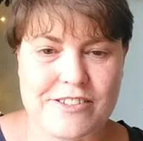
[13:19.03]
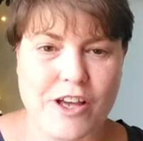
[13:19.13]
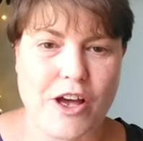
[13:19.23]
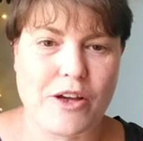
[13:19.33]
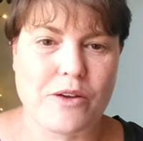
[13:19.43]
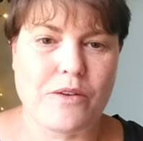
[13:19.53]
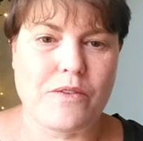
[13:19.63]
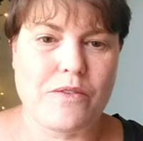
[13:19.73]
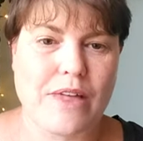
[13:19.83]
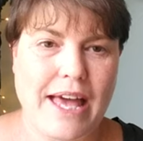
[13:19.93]
so
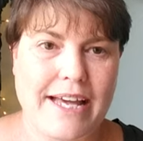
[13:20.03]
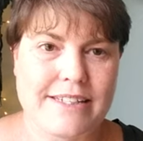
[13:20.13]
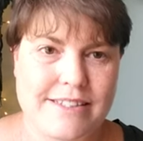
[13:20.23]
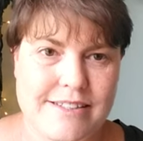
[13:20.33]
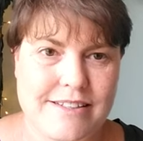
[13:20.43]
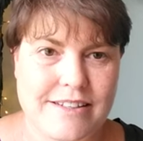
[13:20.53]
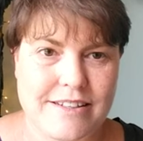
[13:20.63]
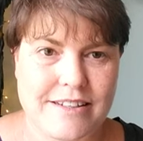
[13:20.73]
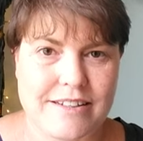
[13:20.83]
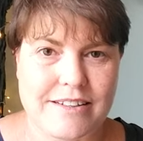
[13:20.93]
that
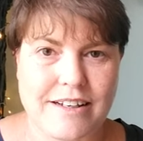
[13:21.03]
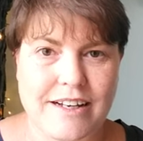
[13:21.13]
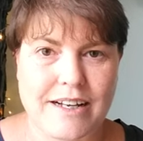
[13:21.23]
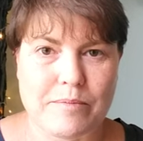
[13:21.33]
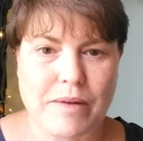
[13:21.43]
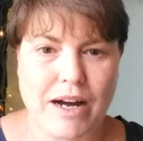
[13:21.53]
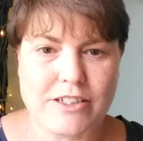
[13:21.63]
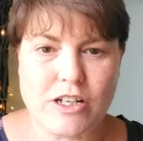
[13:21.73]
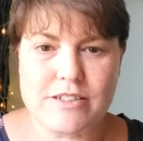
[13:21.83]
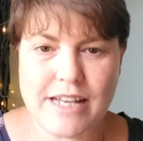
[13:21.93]
um, I
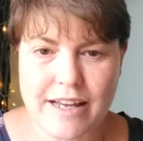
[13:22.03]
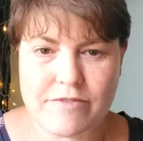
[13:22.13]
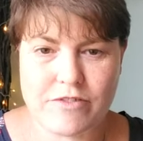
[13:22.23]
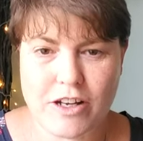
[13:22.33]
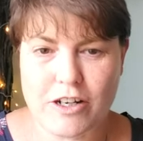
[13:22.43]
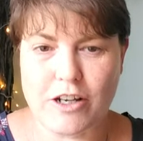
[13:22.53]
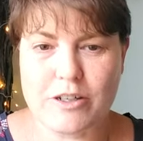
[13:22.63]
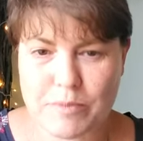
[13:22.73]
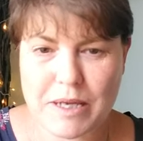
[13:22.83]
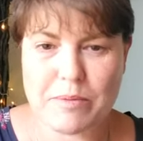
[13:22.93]
don't have a load
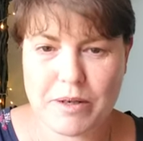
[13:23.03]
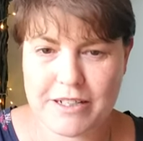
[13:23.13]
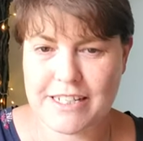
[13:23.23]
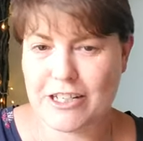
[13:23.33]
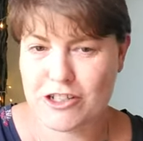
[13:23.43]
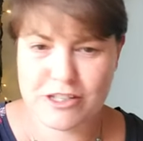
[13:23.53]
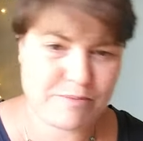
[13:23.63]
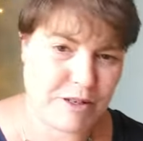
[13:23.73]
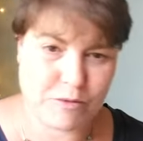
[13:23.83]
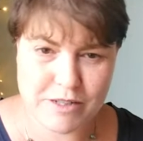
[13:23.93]
of people attached to
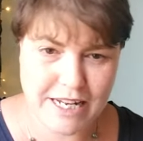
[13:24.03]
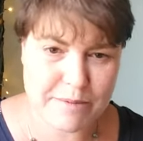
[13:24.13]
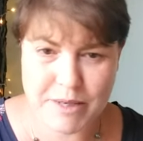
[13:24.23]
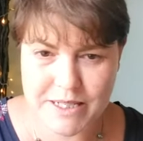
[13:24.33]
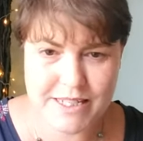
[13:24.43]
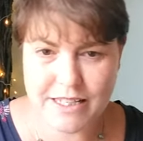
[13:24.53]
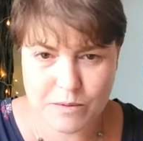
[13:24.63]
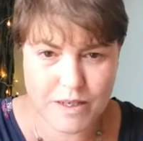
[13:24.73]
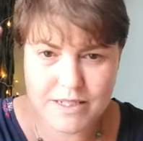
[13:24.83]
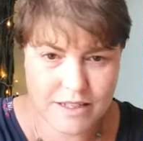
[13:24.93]
me all day because
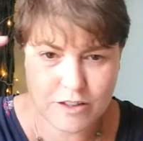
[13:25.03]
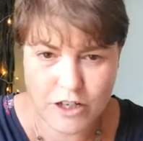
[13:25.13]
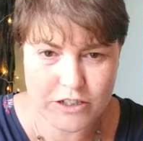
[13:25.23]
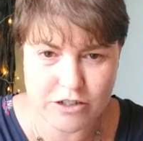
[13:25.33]
otherwise I'll go